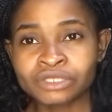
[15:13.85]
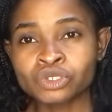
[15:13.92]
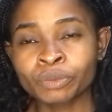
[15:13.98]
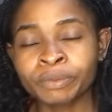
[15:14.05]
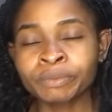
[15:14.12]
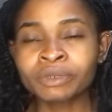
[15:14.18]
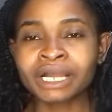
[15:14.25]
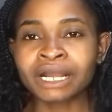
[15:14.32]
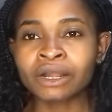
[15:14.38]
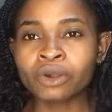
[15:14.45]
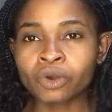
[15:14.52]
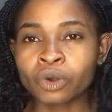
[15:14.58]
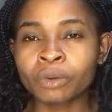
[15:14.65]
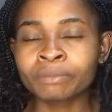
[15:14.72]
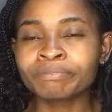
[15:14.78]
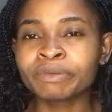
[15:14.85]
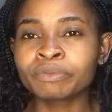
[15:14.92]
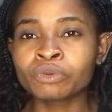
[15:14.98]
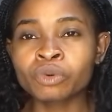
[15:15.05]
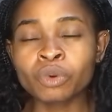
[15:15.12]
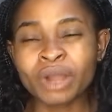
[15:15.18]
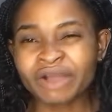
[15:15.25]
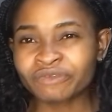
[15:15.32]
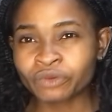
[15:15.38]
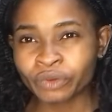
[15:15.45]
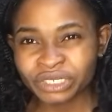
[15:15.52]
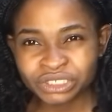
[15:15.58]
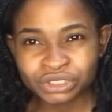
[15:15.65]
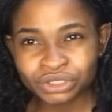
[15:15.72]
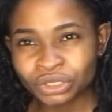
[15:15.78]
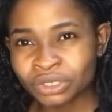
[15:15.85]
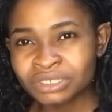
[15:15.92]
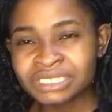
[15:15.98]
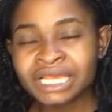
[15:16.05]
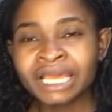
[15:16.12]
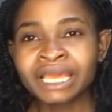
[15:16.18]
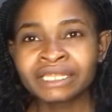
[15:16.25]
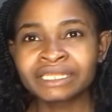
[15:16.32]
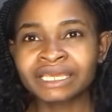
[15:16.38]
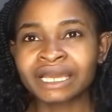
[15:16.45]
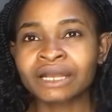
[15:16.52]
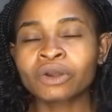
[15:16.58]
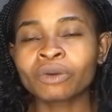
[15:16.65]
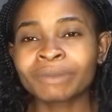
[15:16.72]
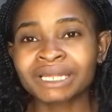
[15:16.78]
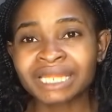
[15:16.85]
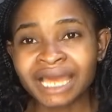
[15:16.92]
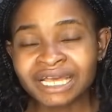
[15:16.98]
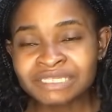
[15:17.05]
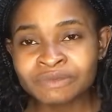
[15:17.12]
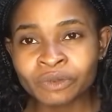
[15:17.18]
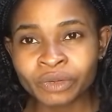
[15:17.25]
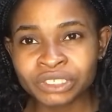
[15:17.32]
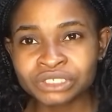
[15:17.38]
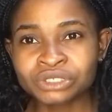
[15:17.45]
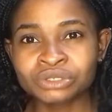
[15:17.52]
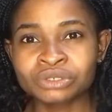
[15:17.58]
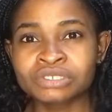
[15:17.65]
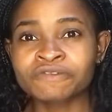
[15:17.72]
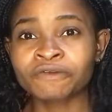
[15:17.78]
so people can come, people who have questions, they can come and ask me questions.